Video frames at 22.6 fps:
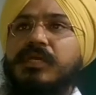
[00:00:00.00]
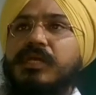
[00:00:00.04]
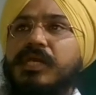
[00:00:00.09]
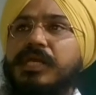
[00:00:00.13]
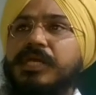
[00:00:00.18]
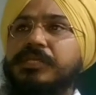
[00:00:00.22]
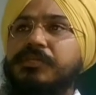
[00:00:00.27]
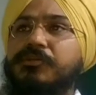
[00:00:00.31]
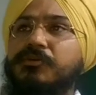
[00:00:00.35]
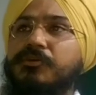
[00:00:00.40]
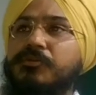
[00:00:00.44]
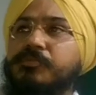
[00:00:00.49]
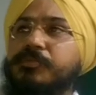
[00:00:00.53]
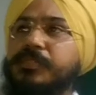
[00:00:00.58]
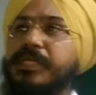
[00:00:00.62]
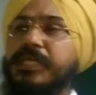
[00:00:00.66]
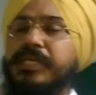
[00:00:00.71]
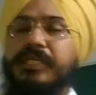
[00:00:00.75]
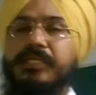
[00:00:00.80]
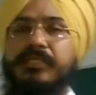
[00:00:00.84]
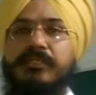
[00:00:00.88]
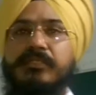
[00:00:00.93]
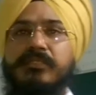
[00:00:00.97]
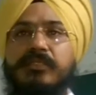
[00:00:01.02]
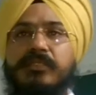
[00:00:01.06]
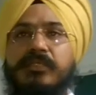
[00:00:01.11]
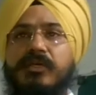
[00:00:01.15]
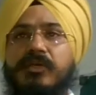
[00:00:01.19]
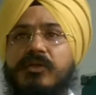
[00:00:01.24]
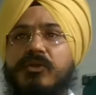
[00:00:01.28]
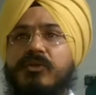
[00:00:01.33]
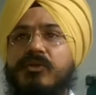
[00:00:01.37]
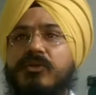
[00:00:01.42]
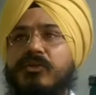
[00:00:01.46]
I hope that
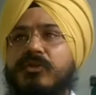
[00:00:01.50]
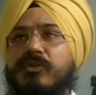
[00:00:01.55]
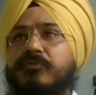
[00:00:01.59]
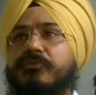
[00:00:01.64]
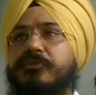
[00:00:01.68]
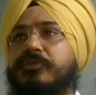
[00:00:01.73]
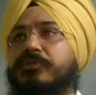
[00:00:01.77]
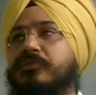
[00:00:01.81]
all of